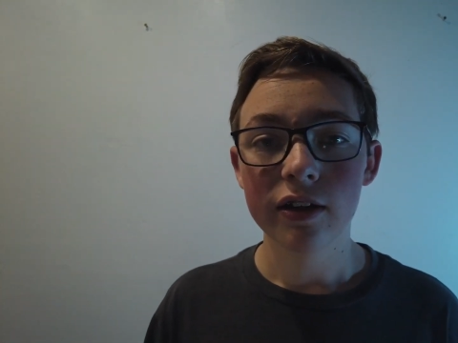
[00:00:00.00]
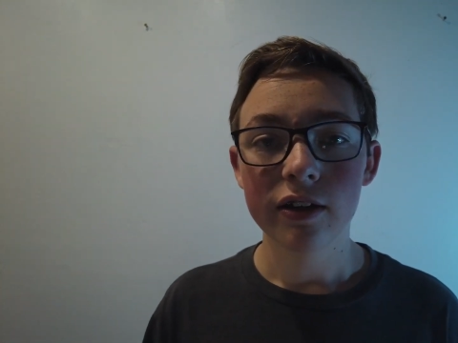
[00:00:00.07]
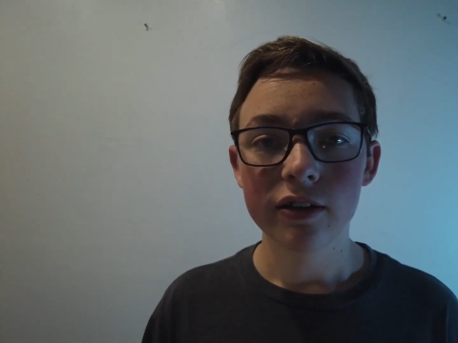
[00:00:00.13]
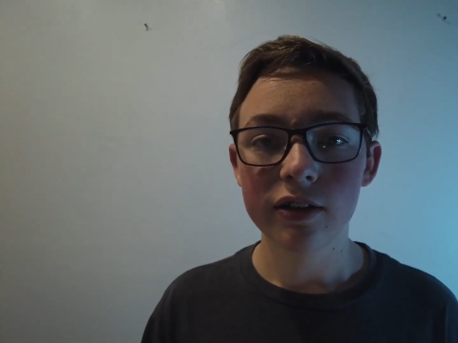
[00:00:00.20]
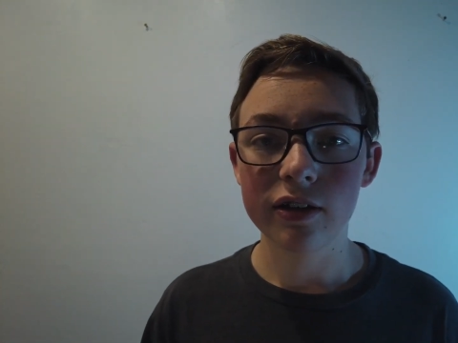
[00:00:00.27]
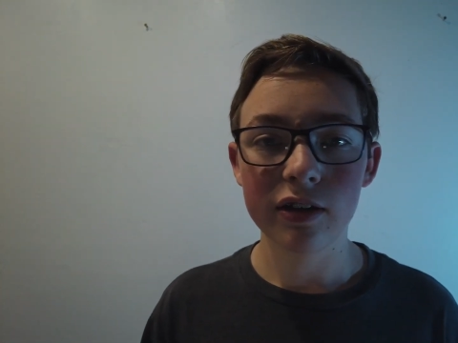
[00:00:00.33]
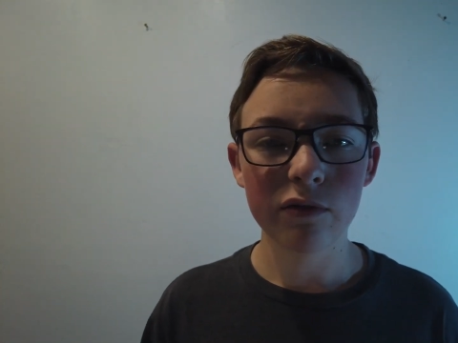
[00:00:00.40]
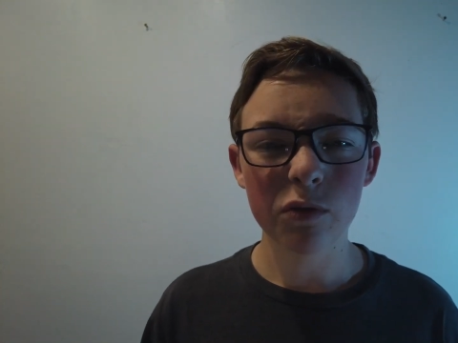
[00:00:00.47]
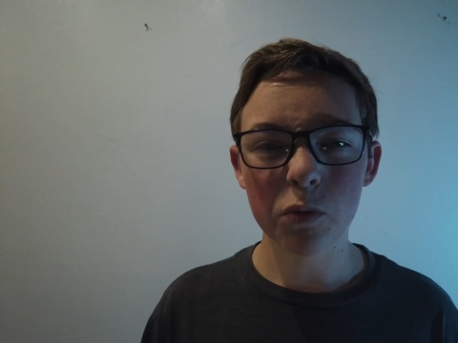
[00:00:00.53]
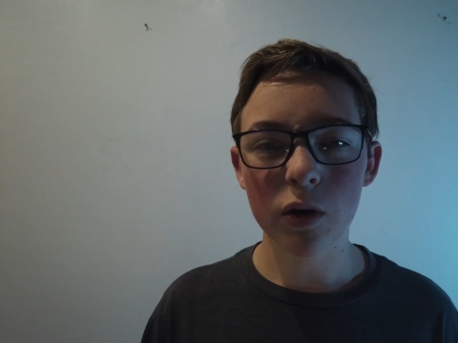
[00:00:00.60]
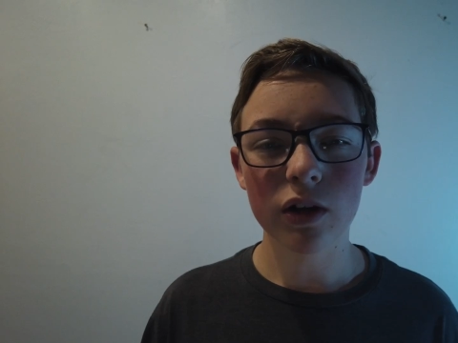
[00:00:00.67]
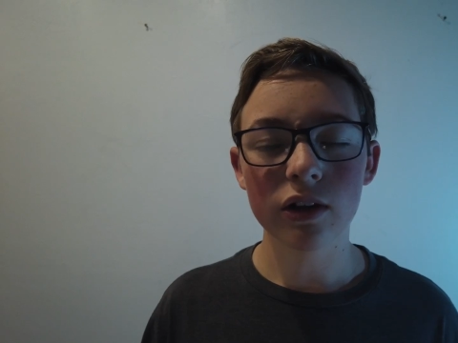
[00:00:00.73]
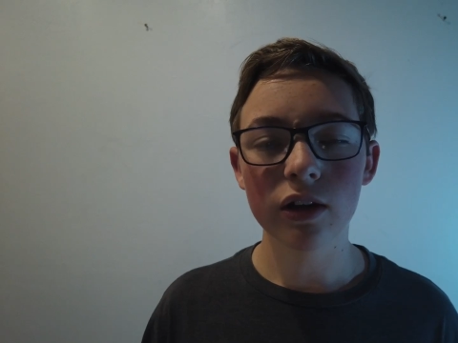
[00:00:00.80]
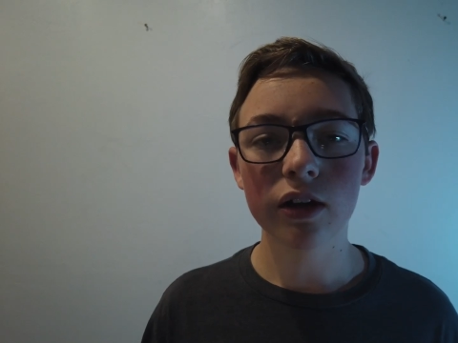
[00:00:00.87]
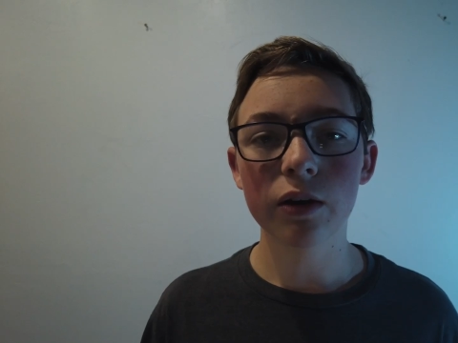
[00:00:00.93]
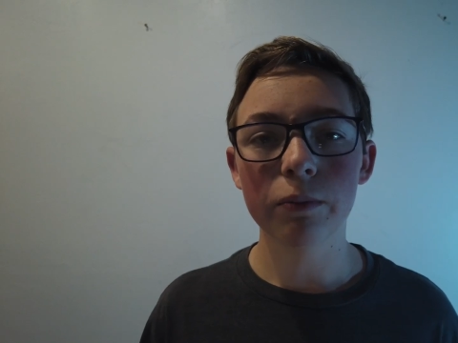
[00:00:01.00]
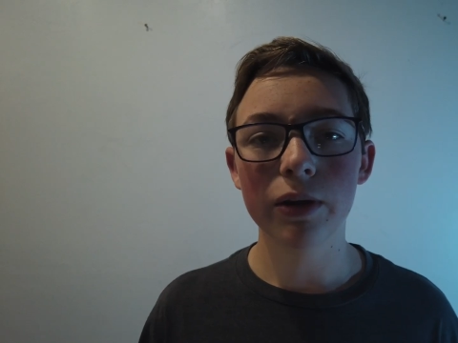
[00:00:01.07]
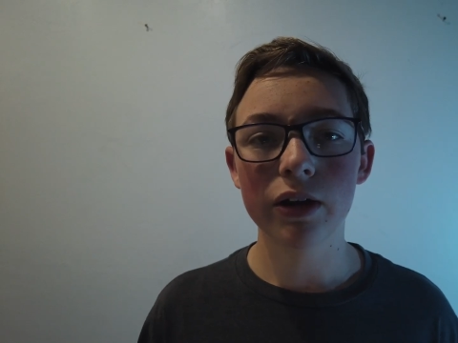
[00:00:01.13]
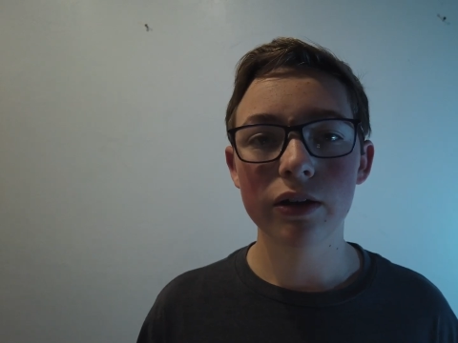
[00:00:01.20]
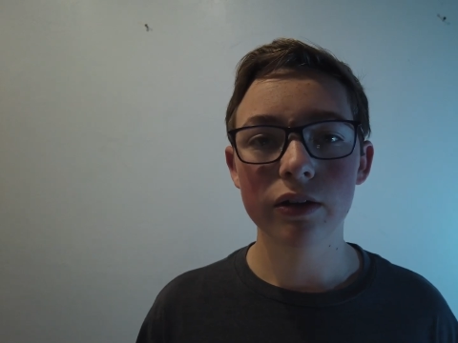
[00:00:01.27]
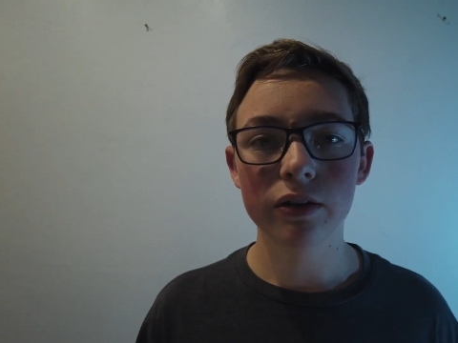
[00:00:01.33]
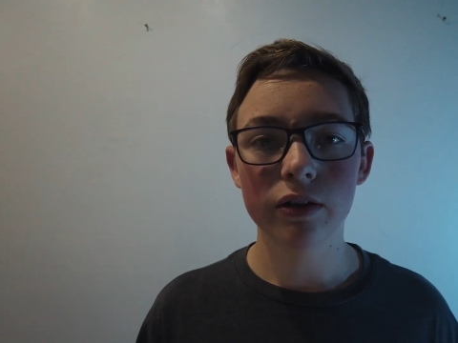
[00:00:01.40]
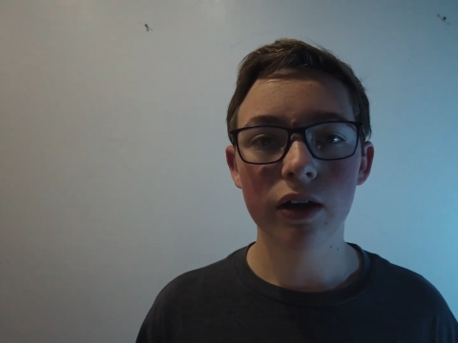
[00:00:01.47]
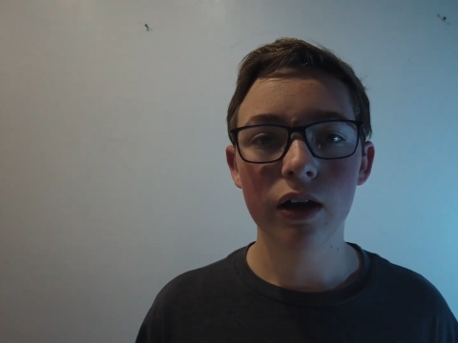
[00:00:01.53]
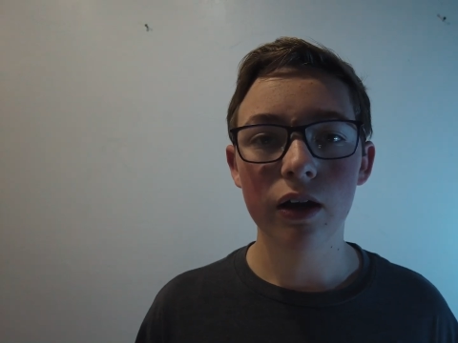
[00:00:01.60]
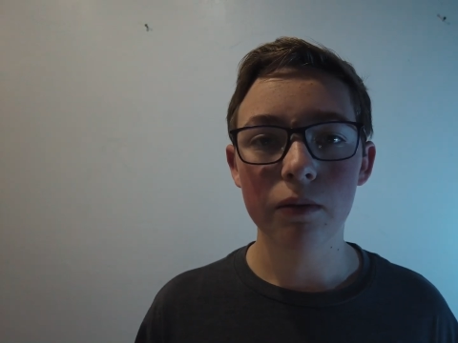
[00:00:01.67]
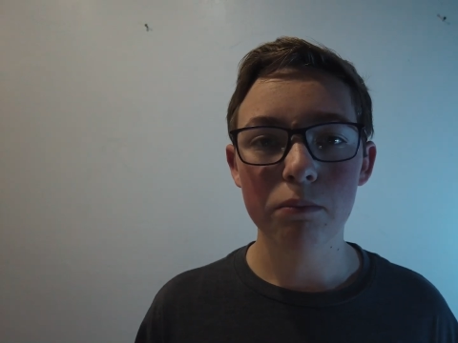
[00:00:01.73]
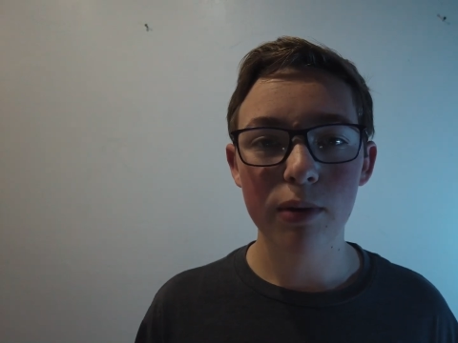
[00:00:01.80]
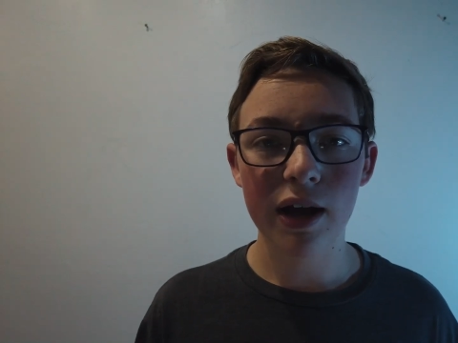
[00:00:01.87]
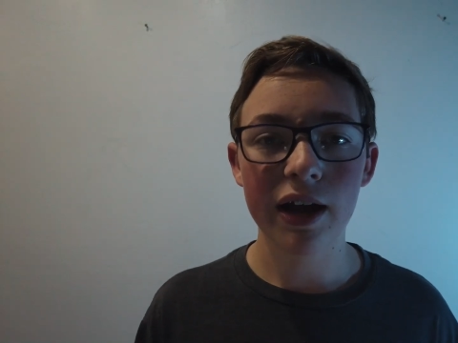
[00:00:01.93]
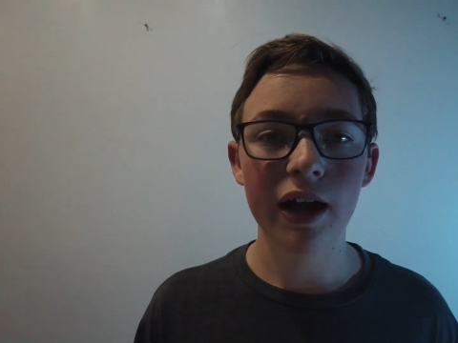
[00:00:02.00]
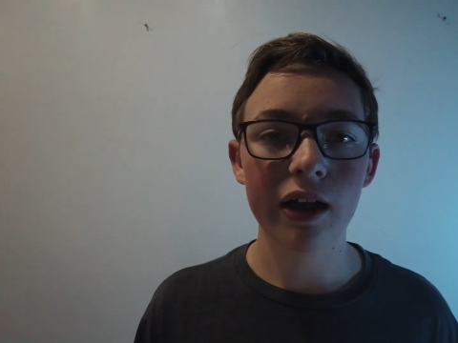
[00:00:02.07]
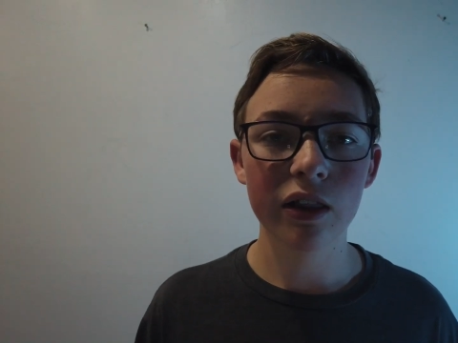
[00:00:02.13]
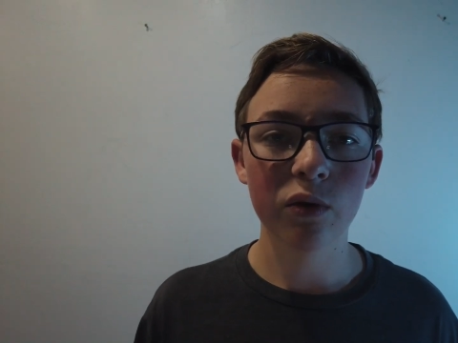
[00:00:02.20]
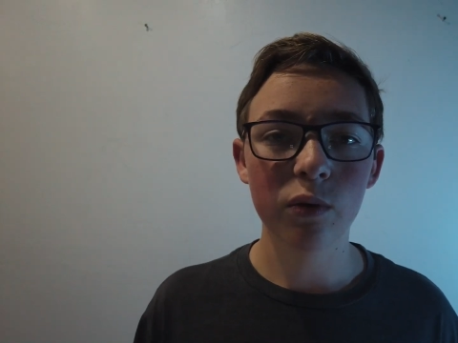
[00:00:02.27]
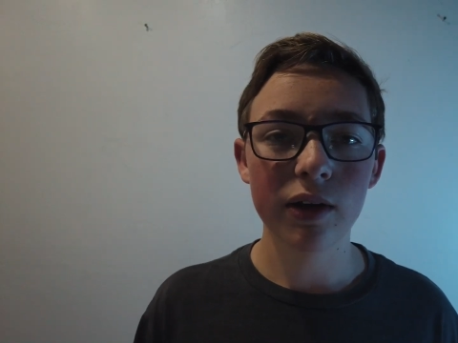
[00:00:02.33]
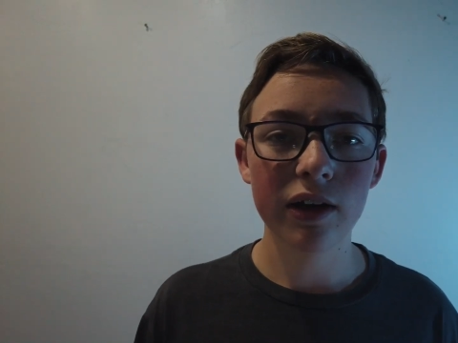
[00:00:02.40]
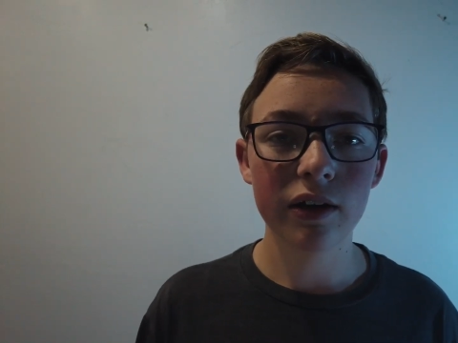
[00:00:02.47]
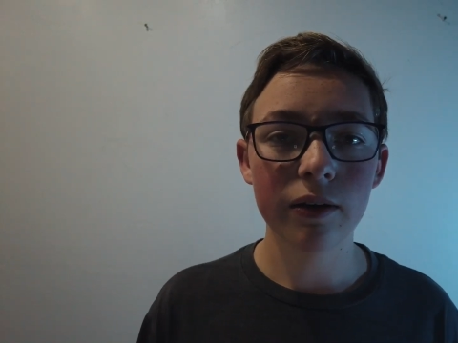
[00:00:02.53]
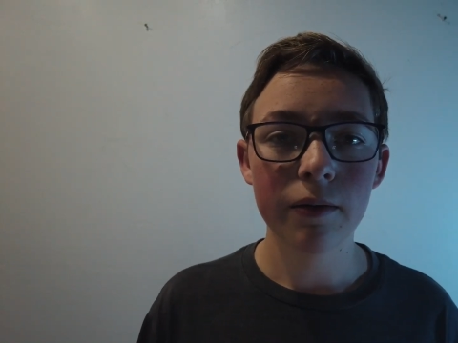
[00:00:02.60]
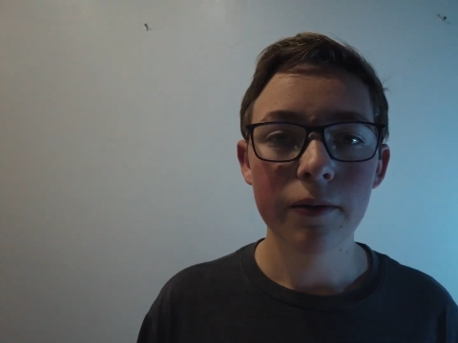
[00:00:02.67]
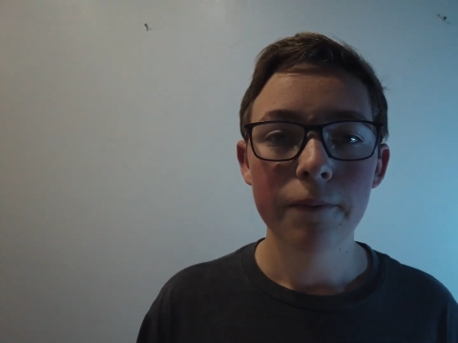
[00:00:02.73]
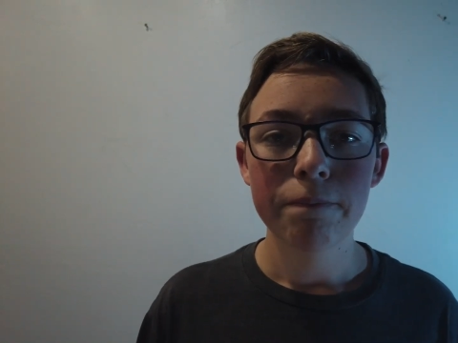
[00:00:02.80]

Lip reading: to even work a little bit by Halloween.